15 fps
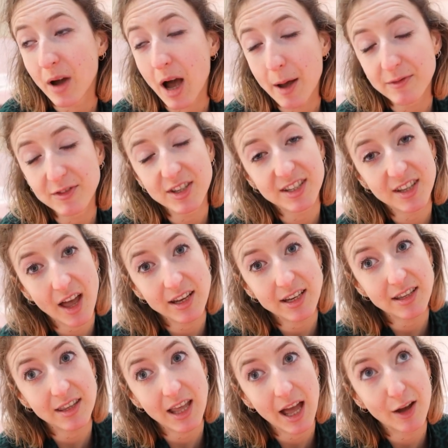I've
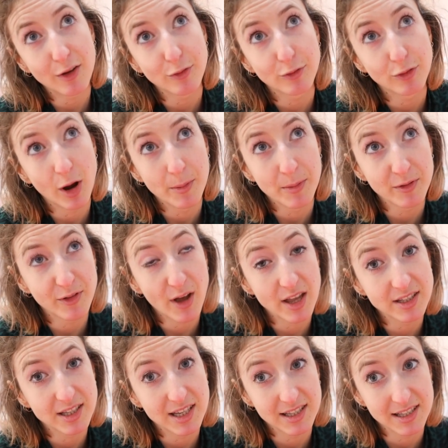decided that from the
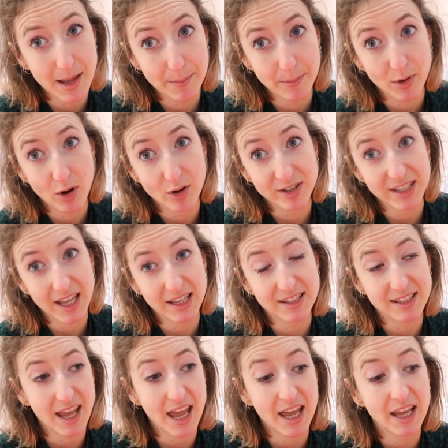1st of December on
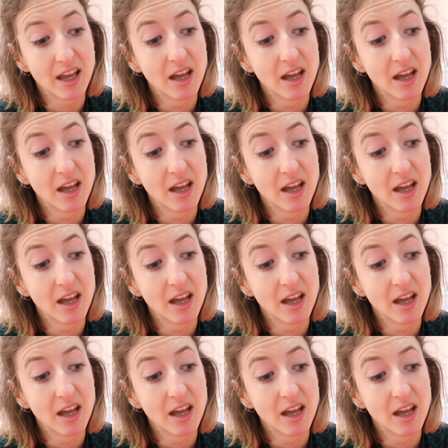Saturday,